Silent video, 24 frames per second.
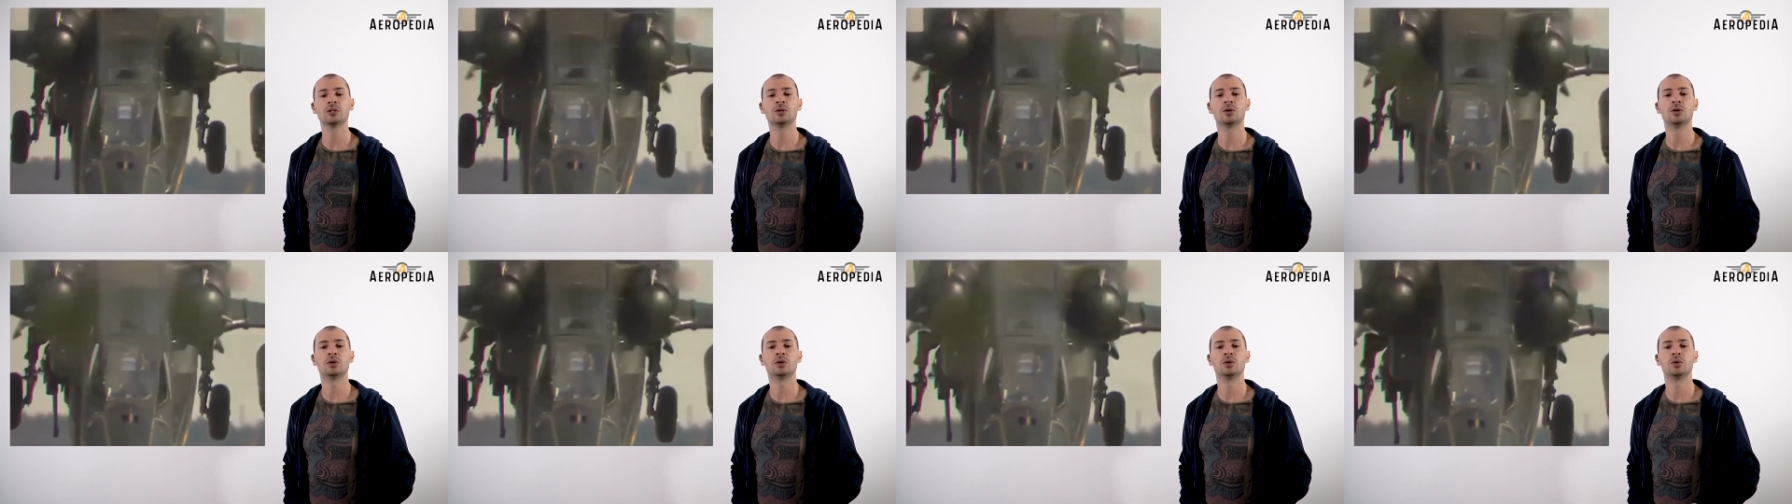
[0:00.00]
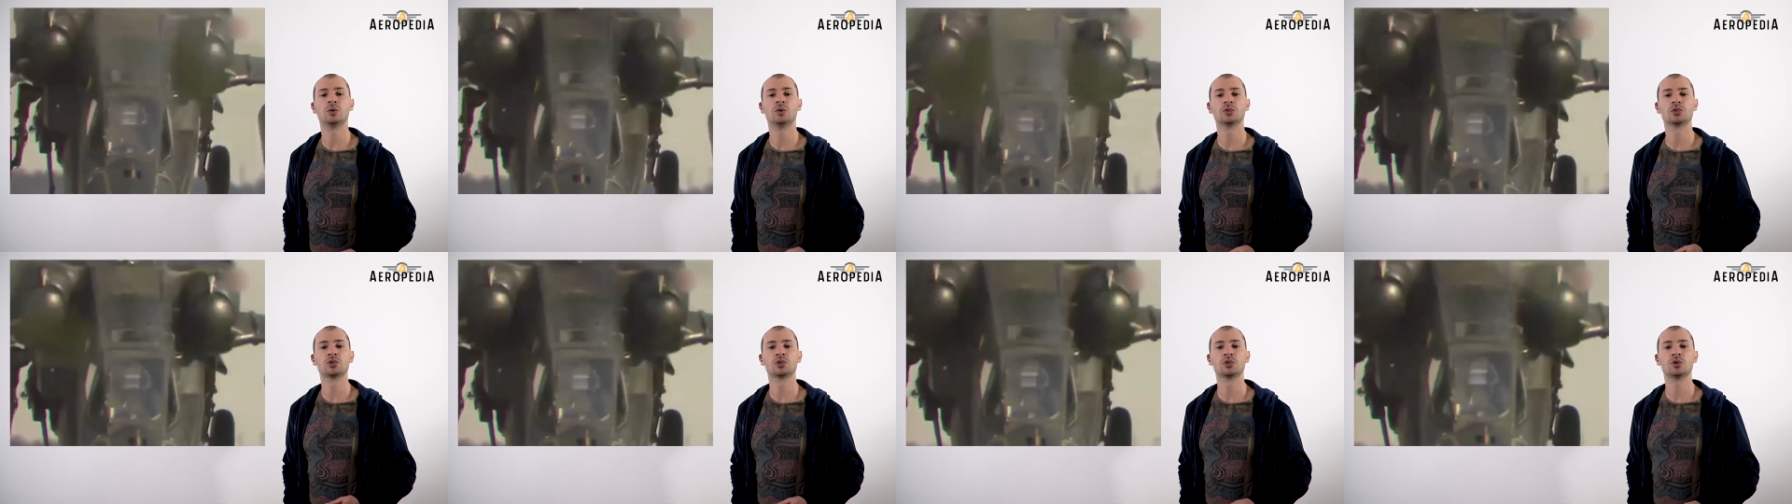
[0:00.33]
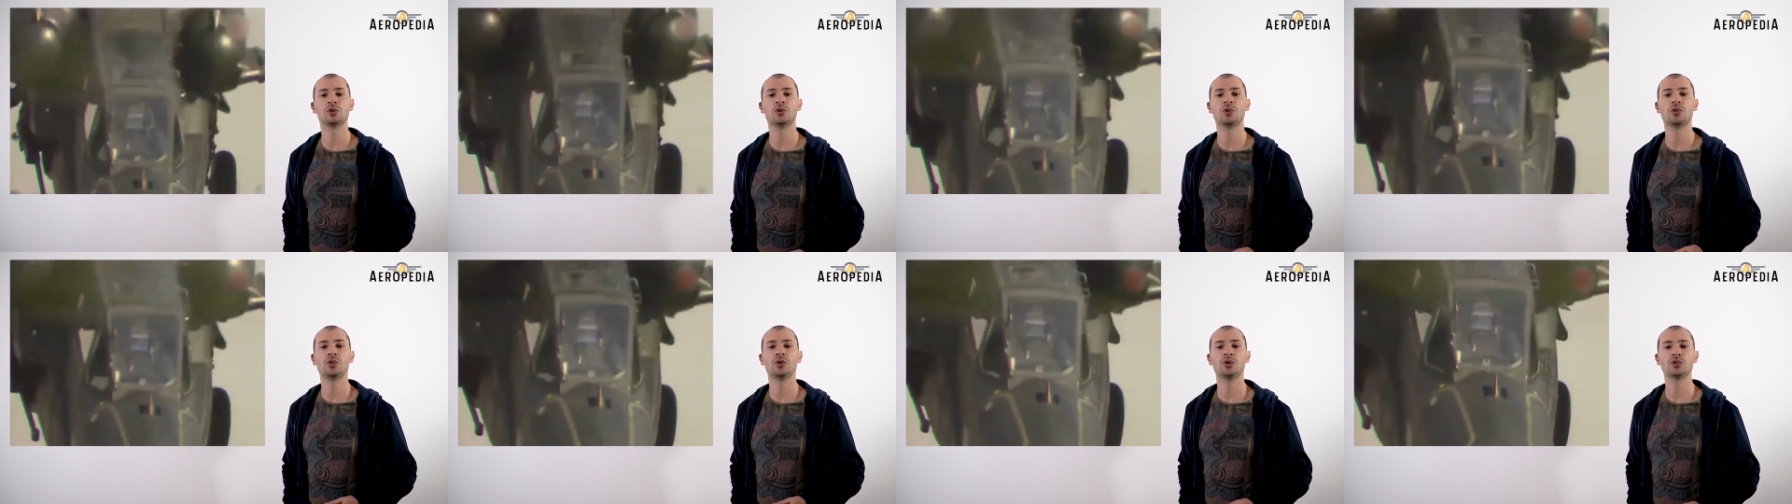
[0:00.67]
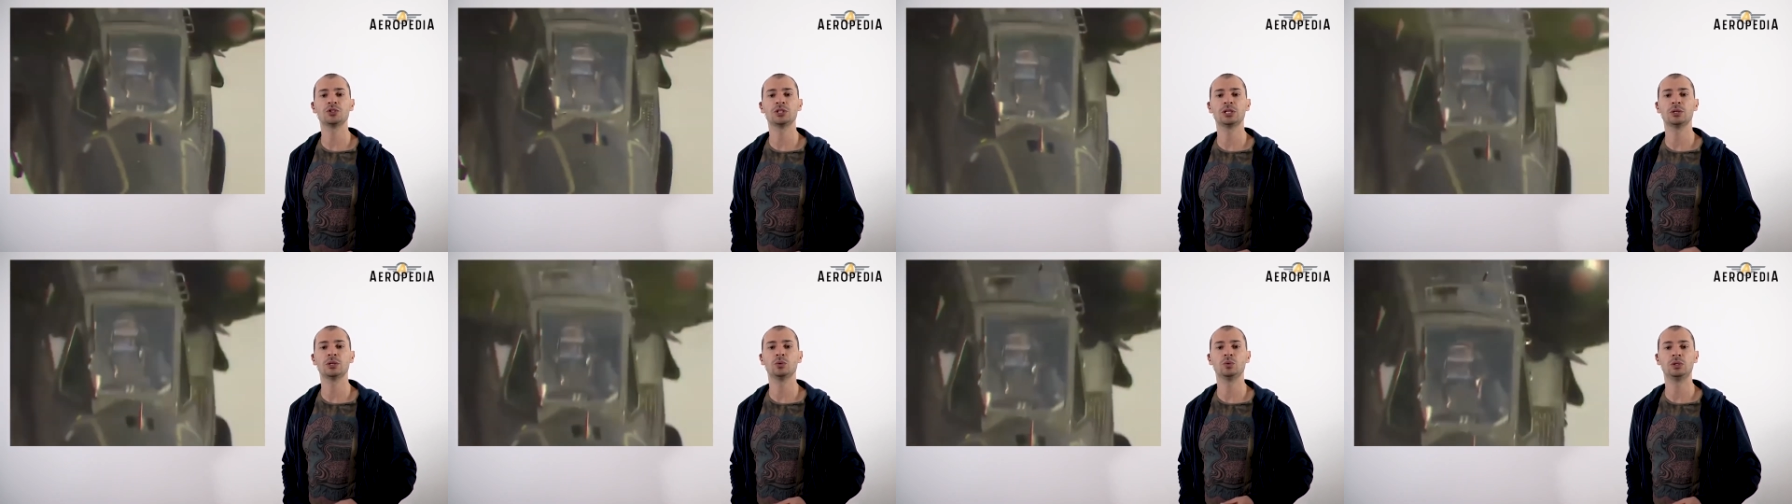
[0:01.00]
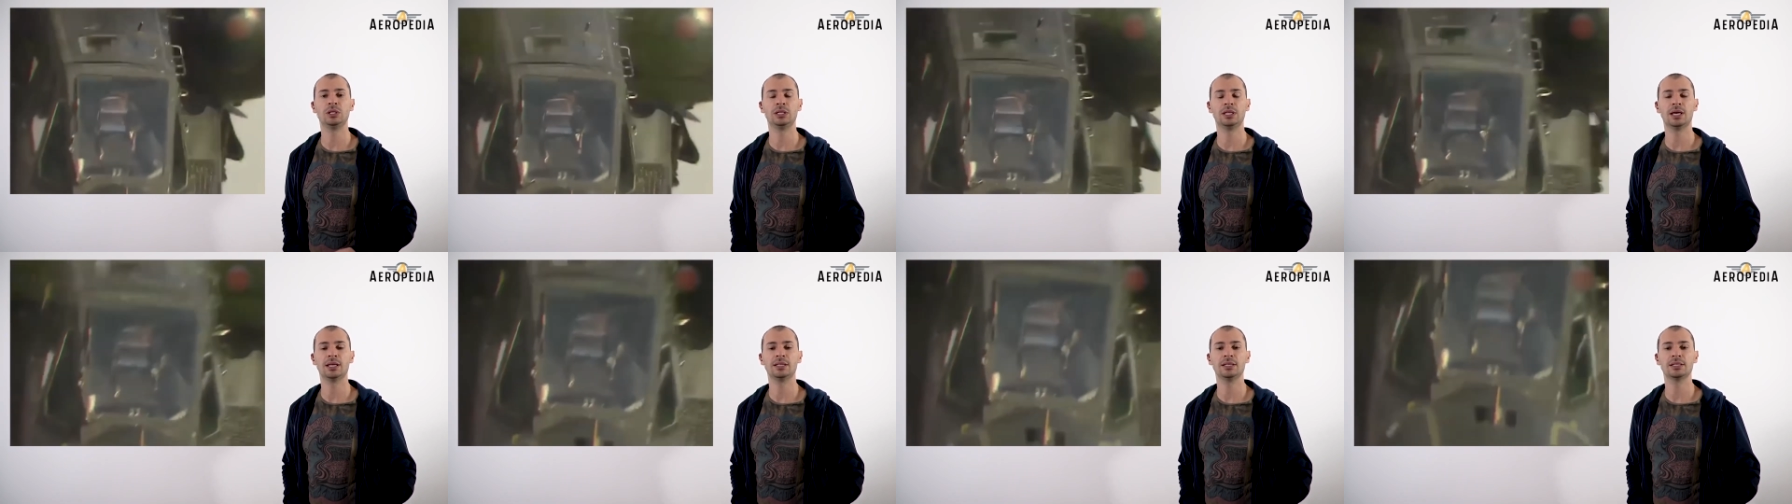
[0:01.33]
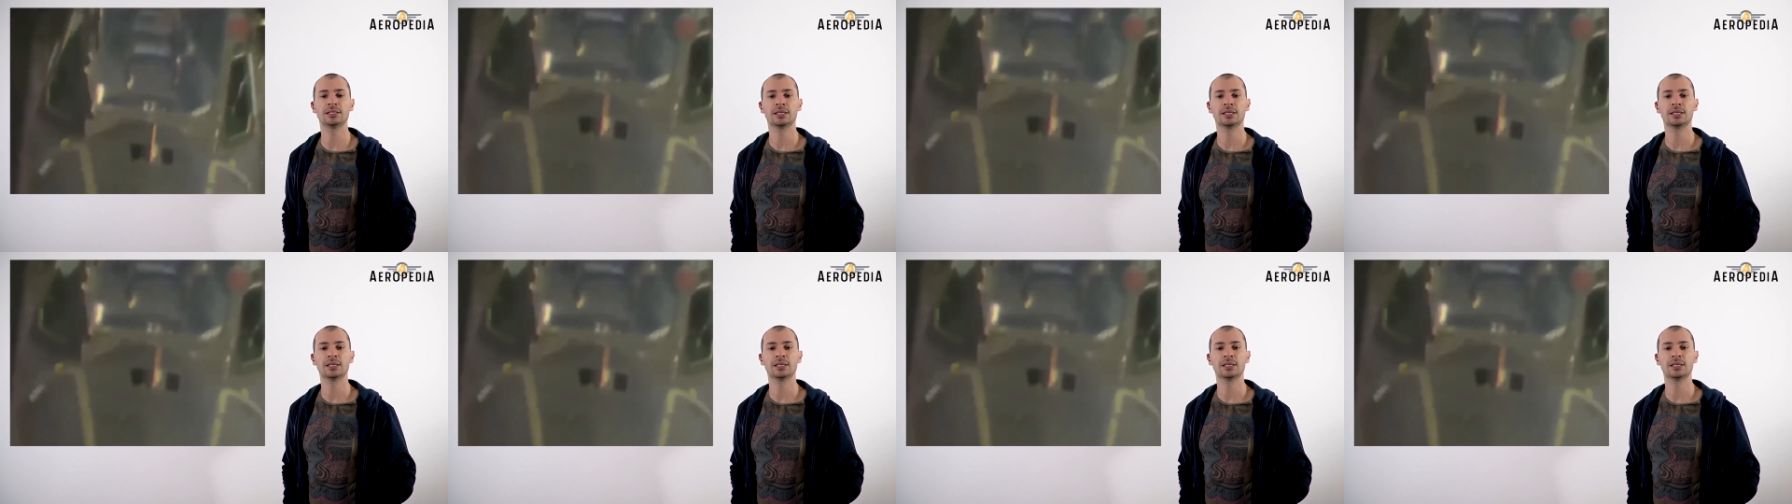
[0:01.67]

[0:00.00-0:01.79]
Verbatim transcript: 12 units were built